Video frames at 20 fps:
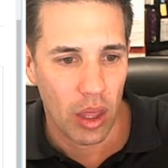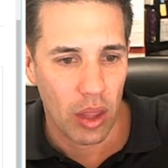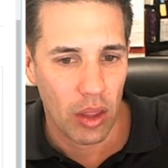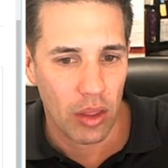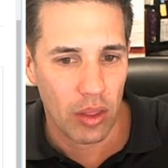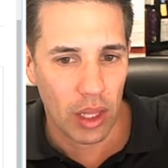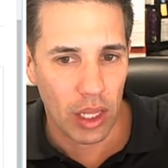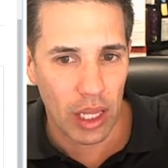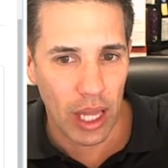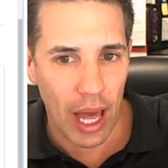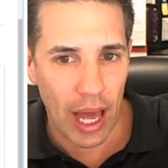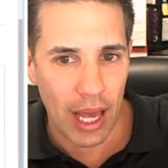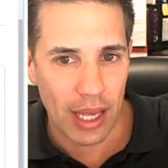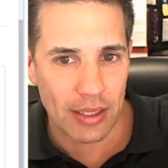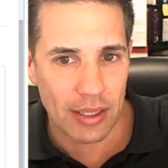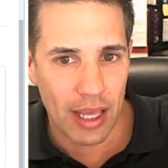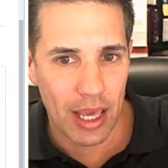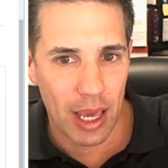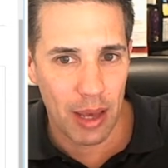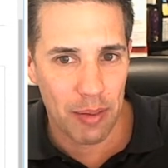the
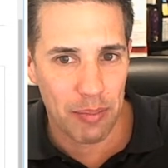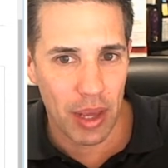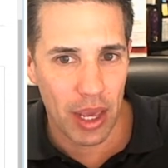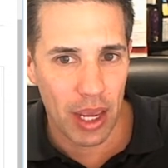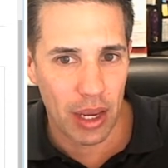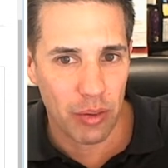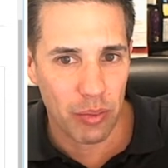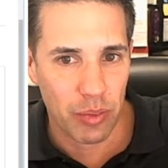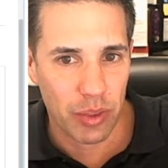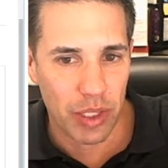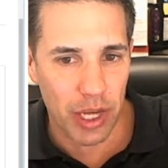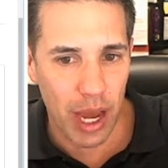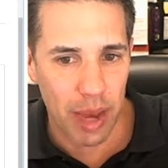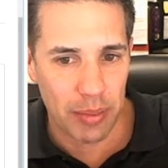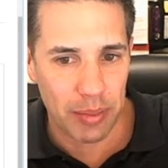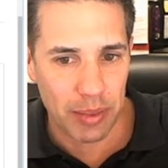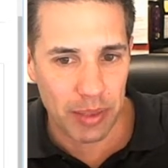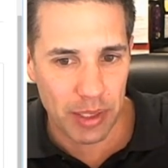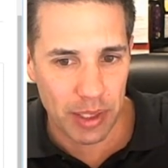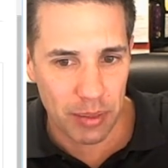last campaign, which
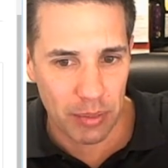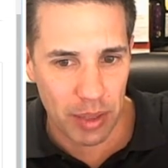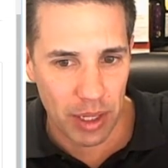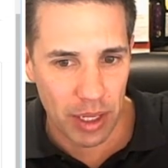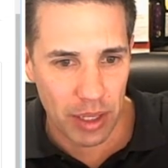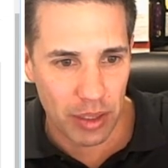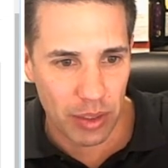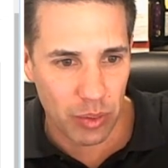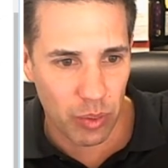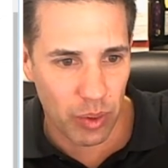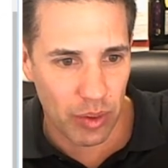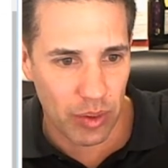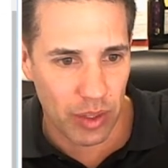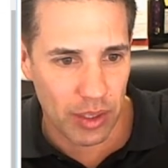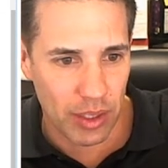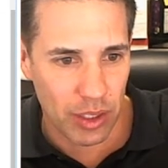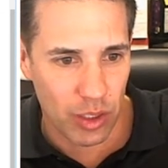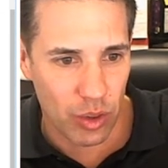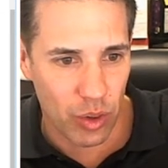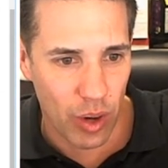happens to be this one
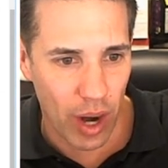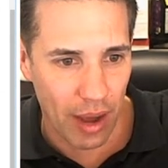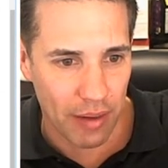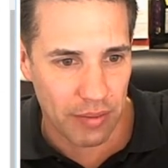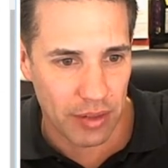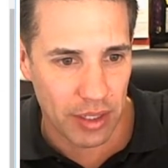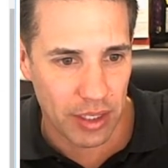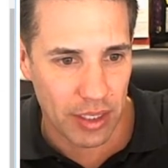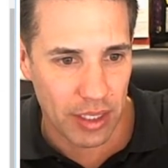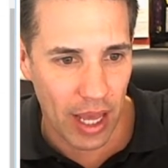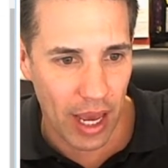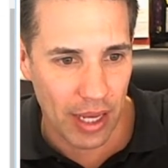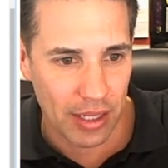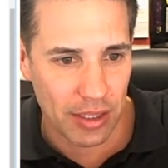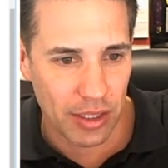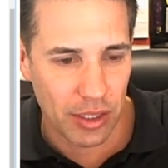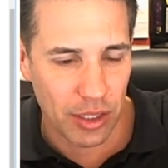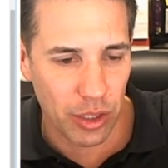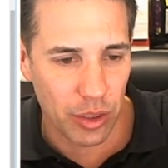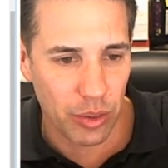that's in draft.
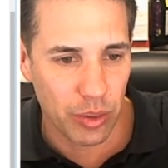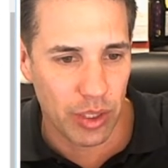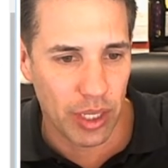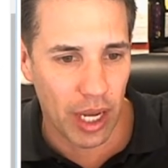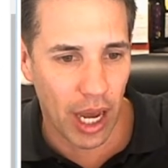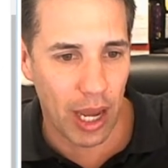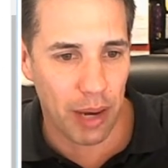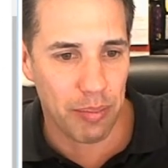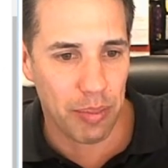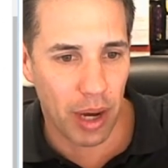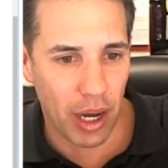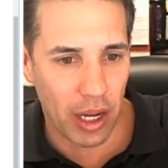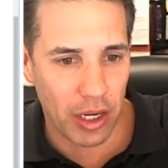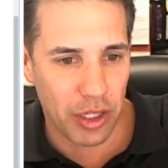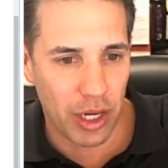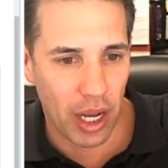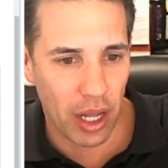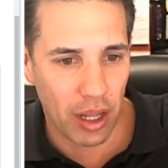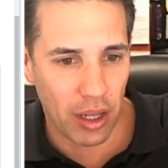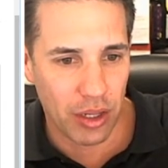S2 Tide Pod
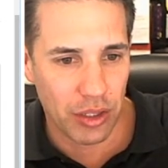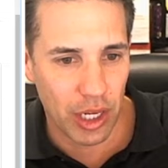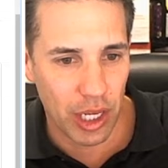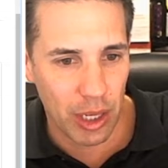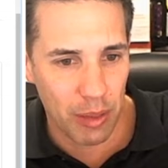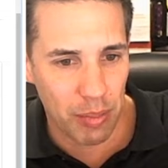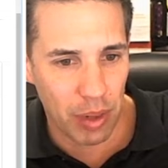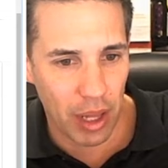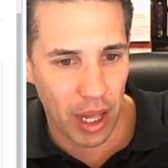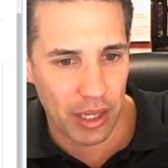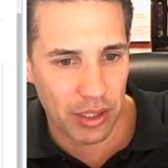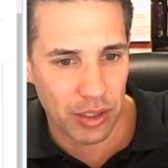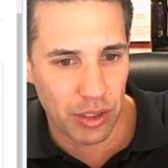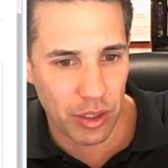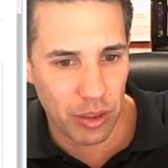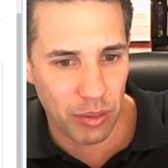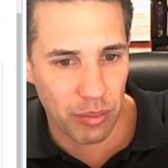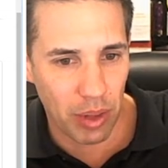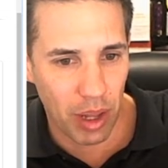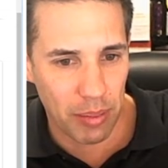Challenge, eBlast
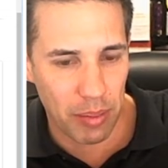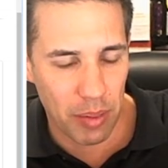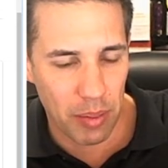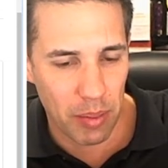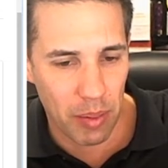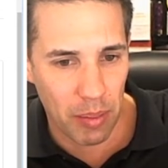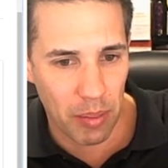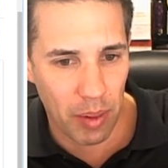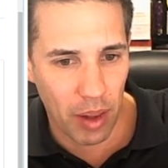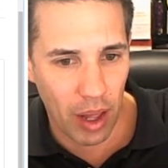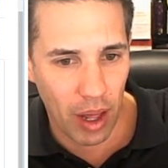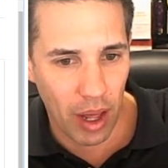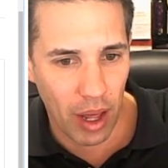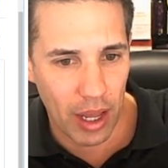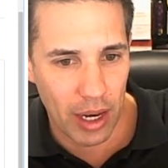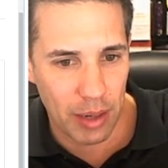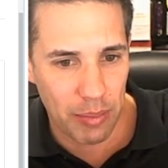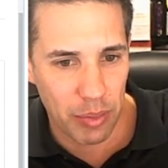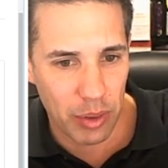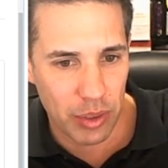2, blah, blah, blah, blah,
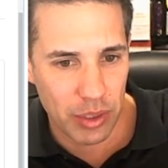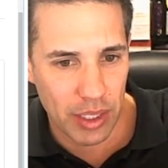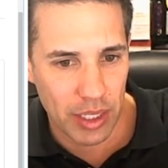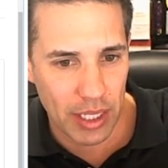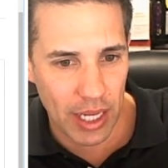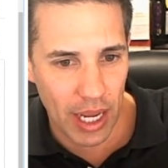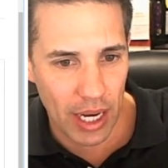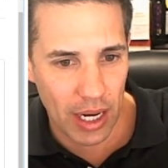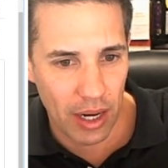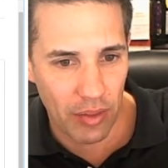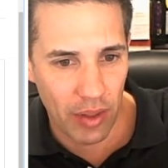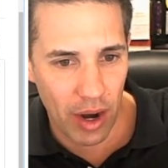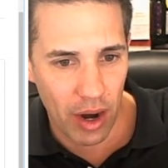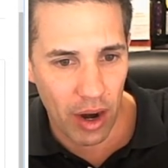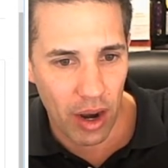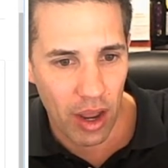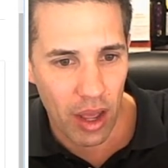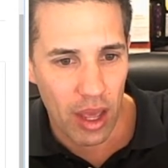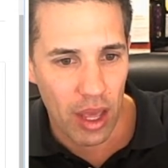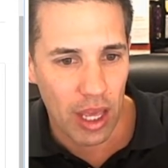and it puts the date on there.
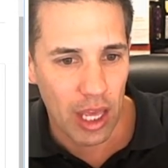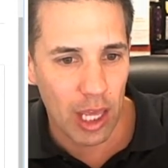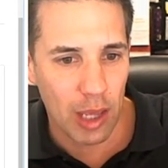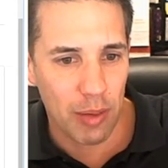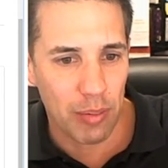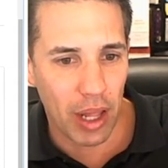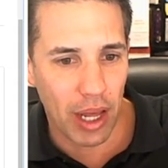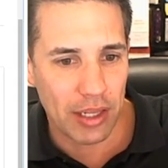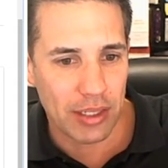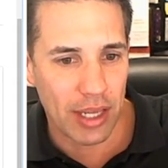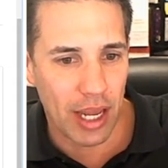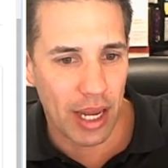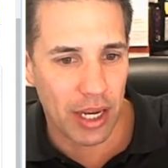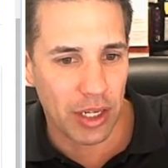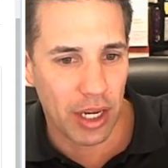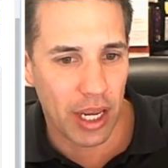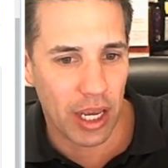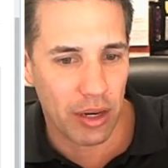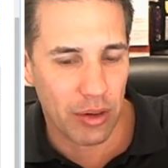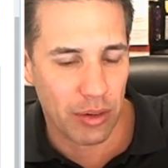eBlast
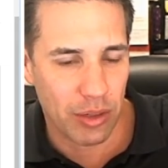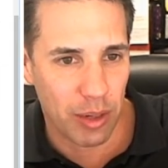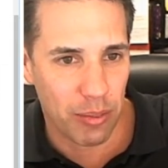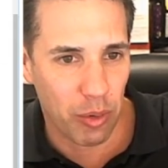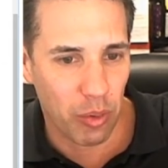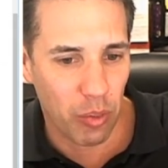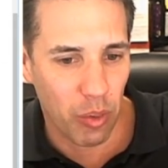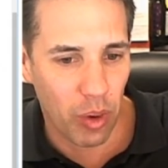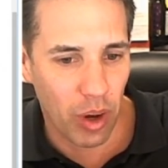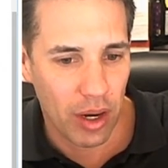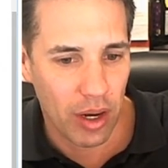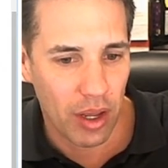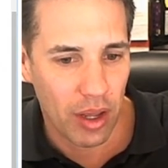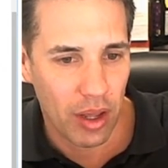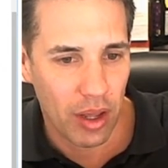Educators number 1.